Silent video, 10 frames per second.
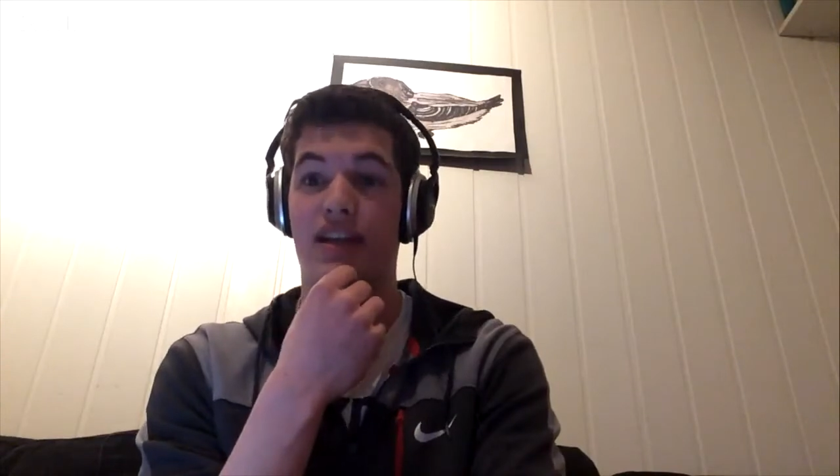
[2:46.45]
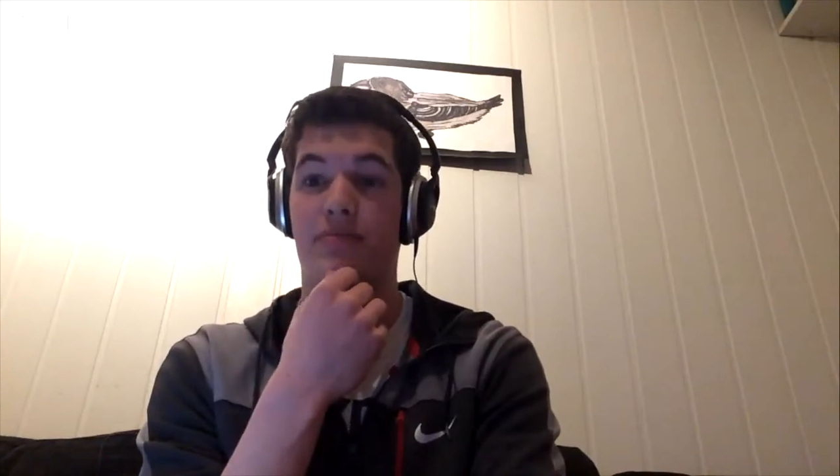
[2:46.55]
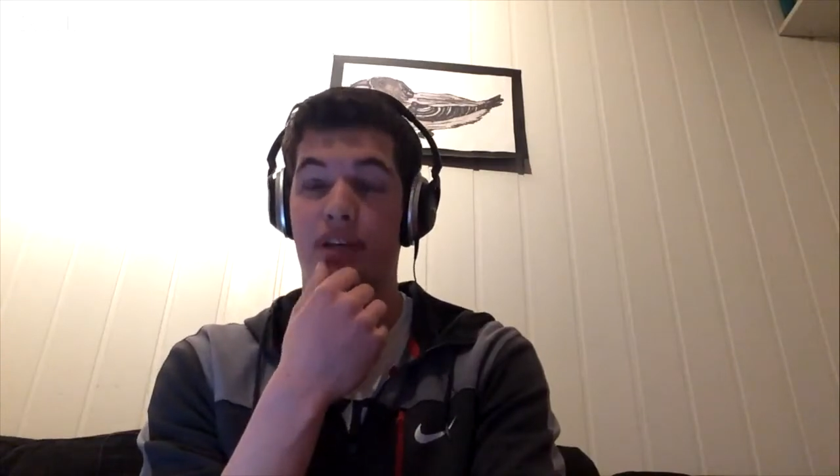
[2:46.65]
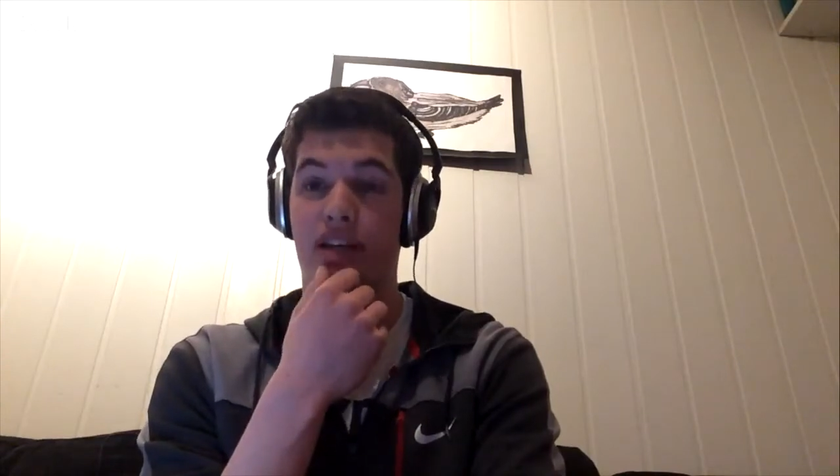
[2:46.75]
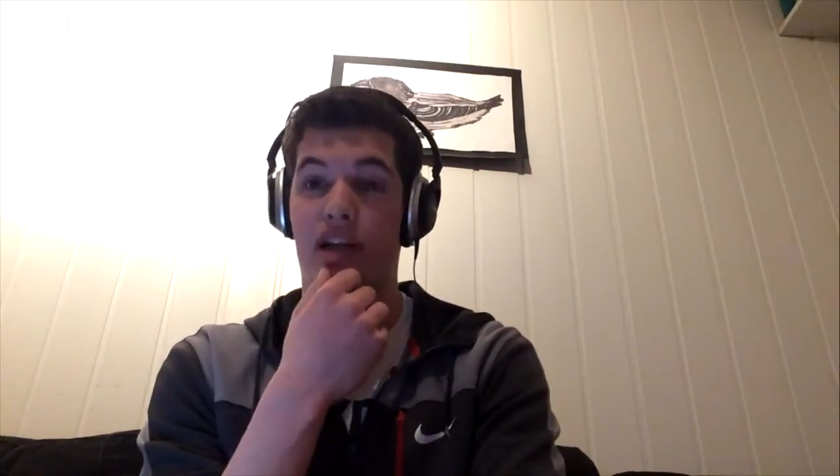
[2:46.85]

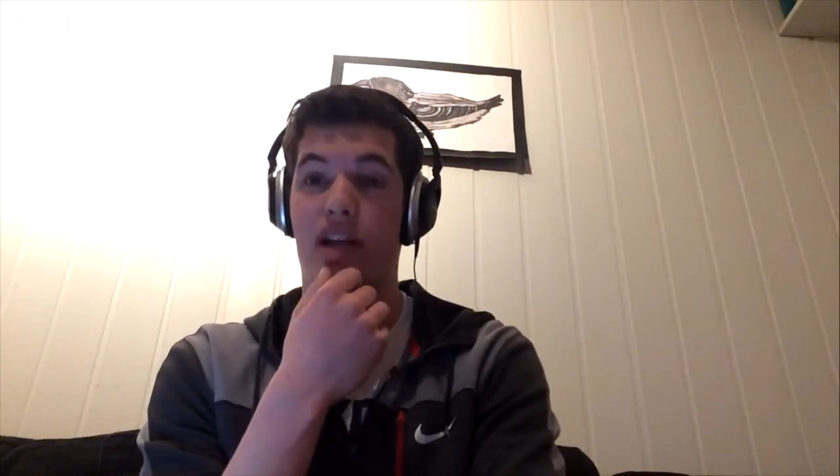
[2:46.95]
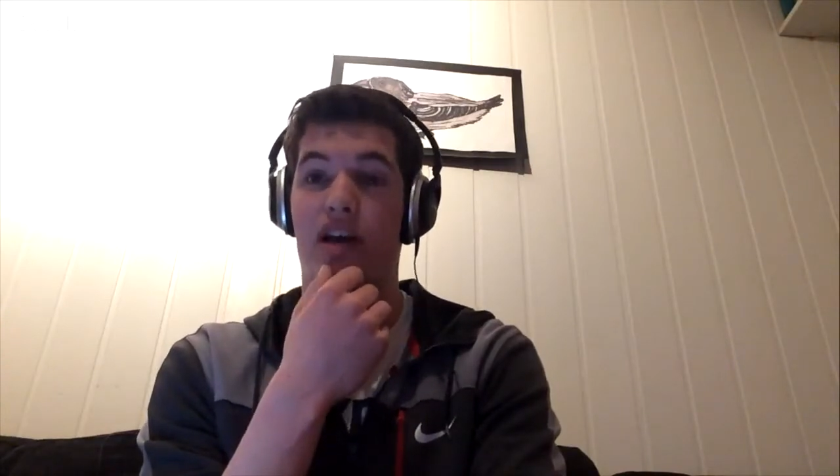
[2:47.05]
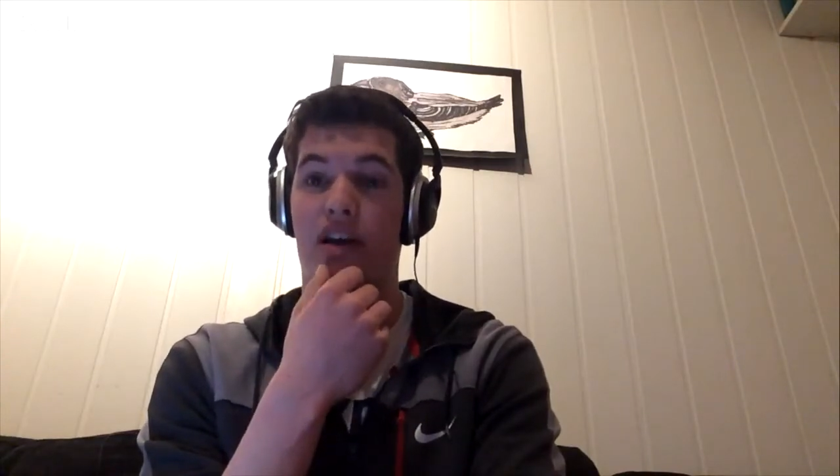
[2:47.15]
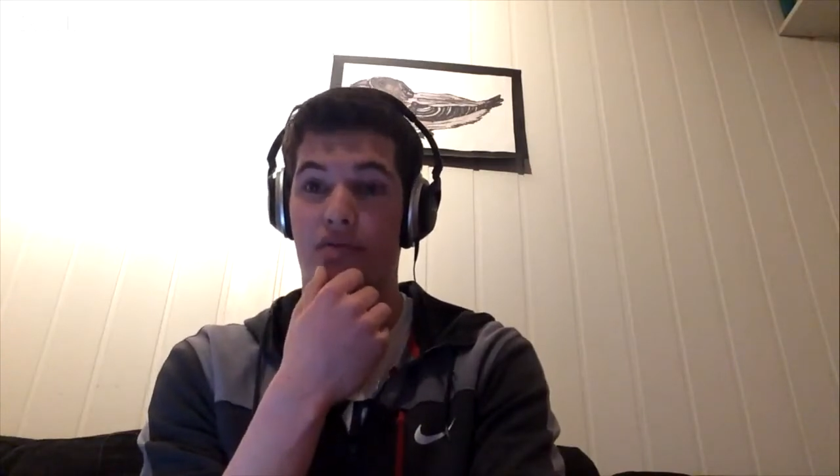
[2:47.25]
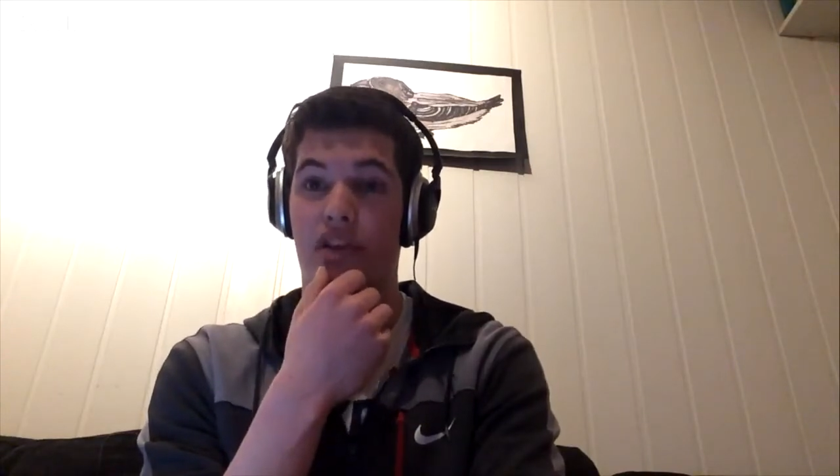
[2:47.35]
been a lot of
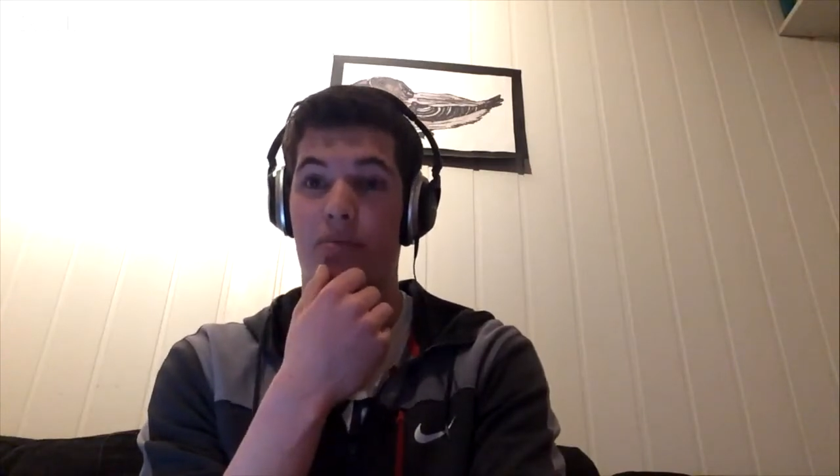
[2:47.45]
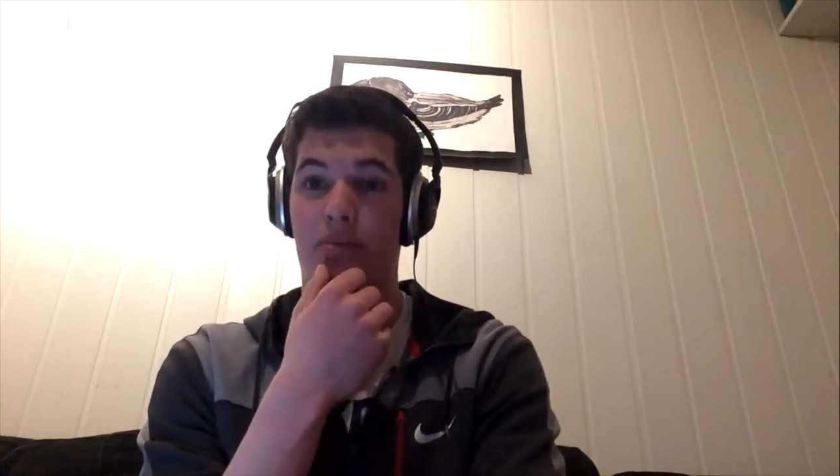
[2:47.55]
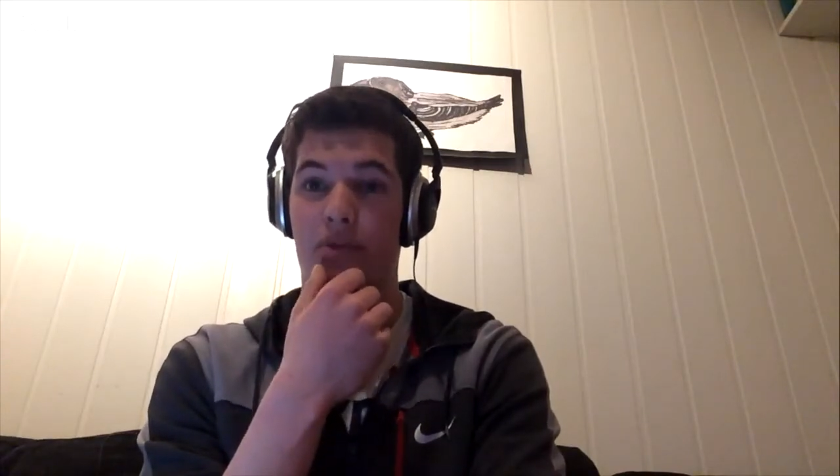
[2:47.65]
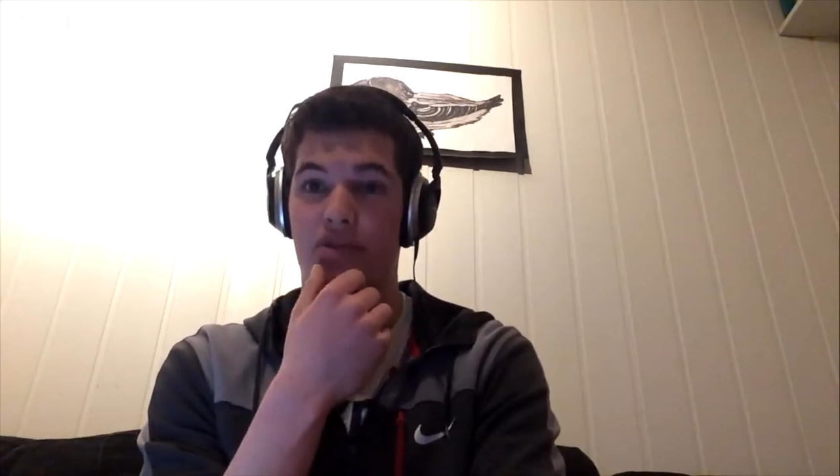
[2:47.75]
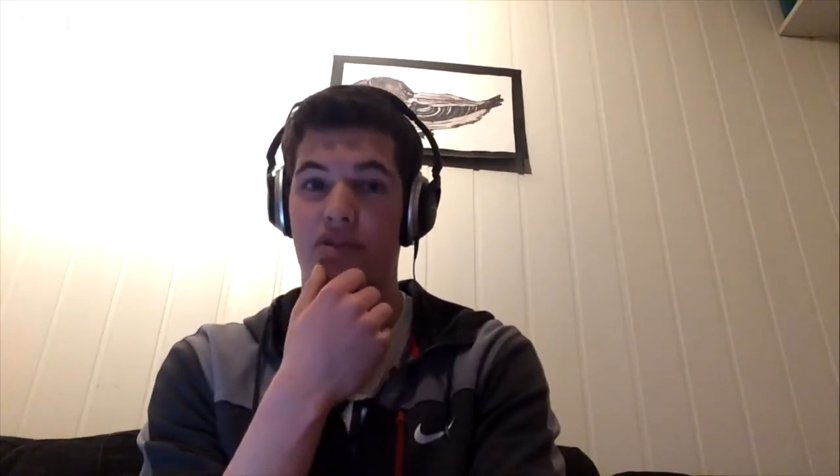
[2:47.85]

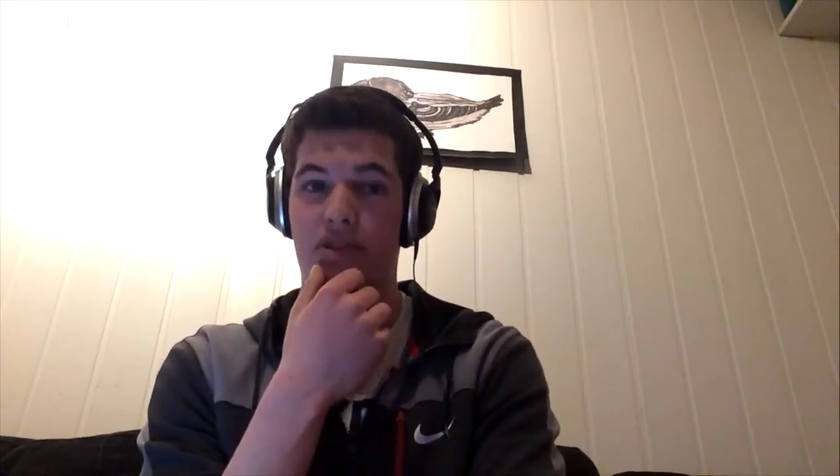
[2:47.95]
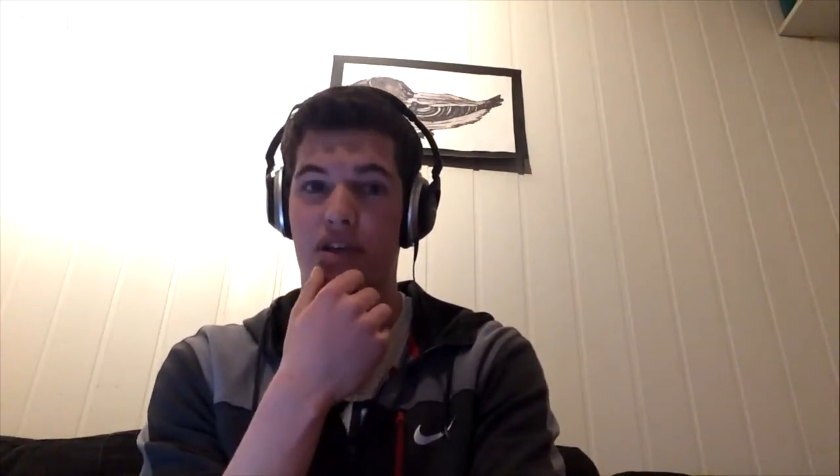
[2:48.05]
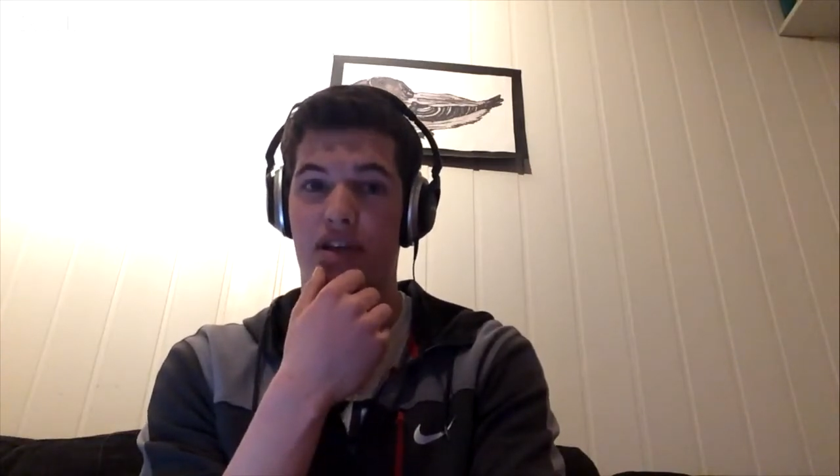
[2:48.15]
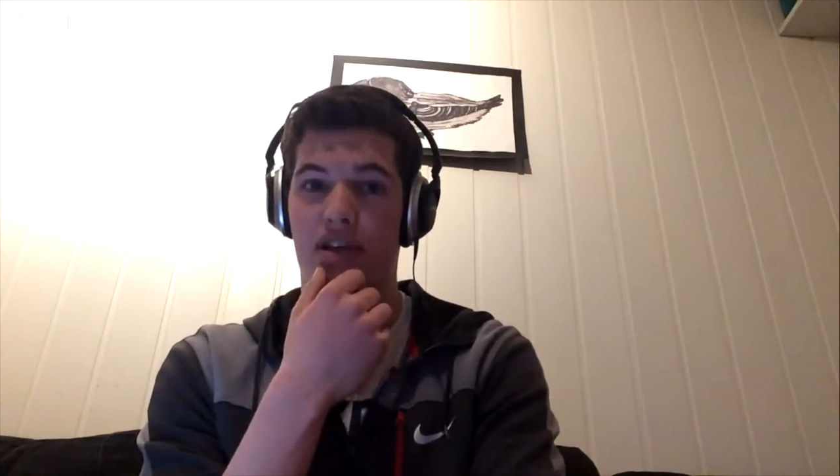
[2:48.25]
numbers. Um,